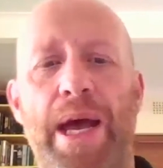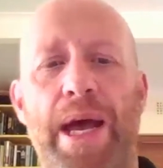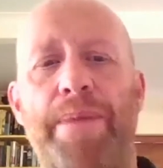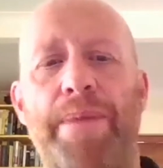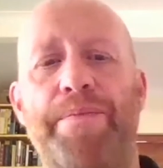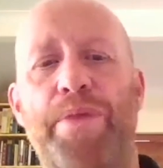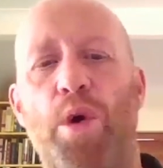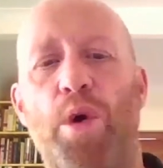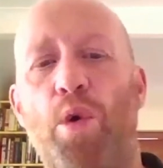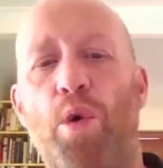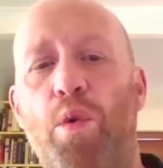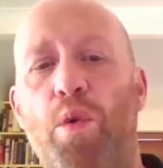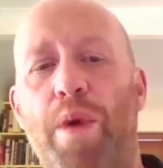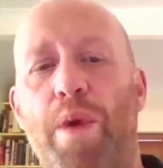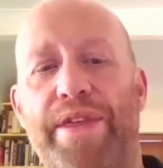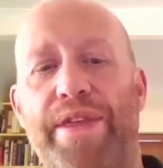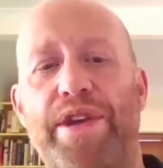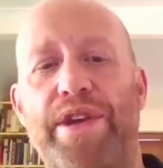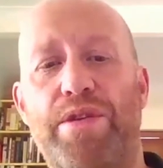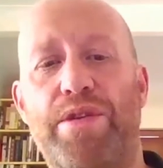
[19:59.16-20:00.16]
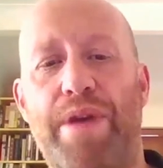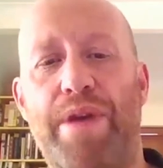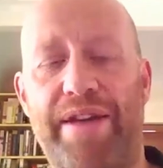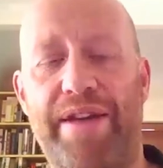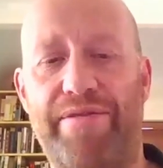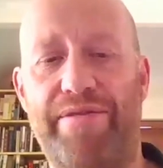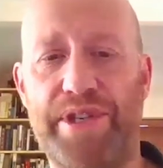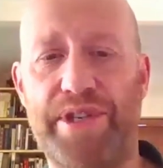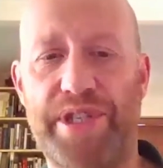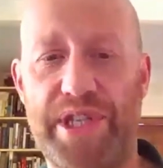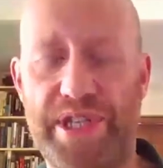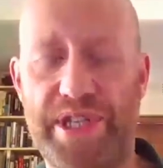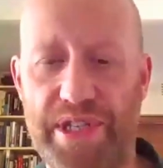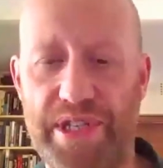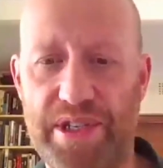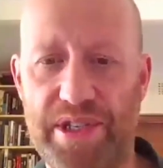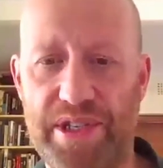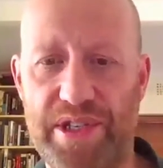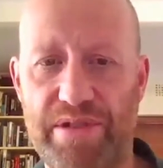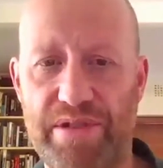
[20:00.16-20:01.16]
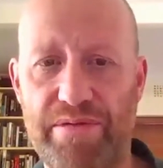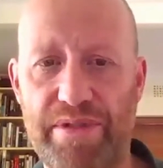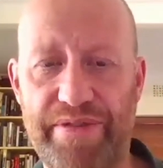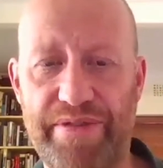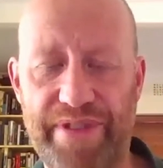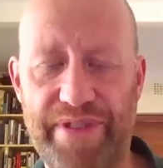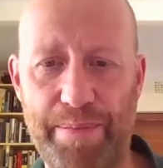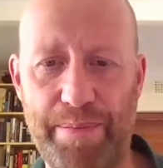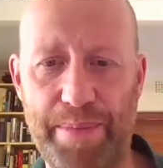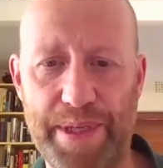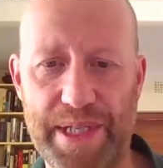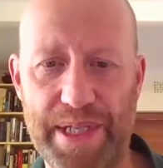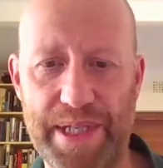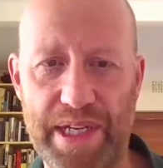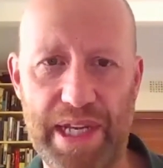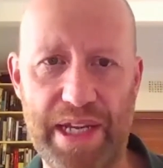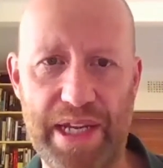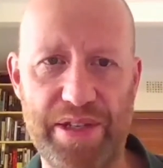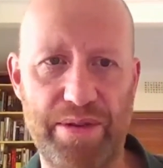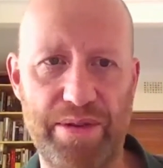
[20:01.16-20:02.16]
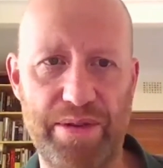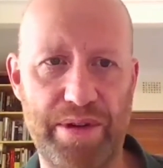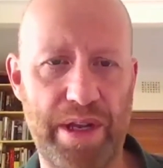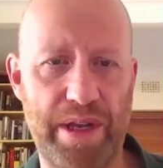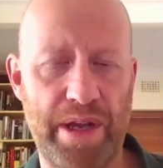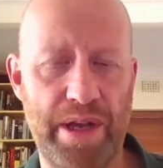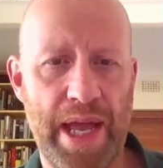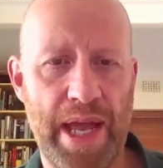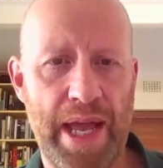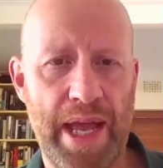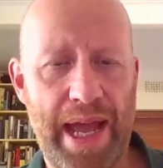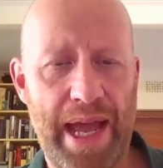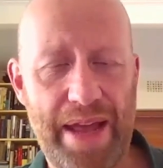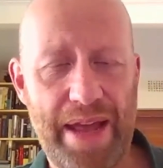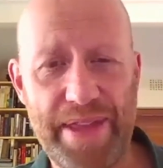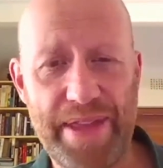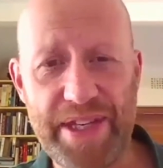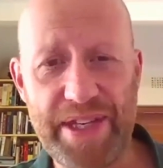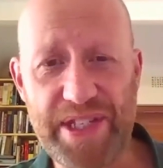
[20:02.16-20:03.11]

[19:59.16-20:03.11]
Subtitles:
or whether you have resistance to rifampicin, yes or no. And this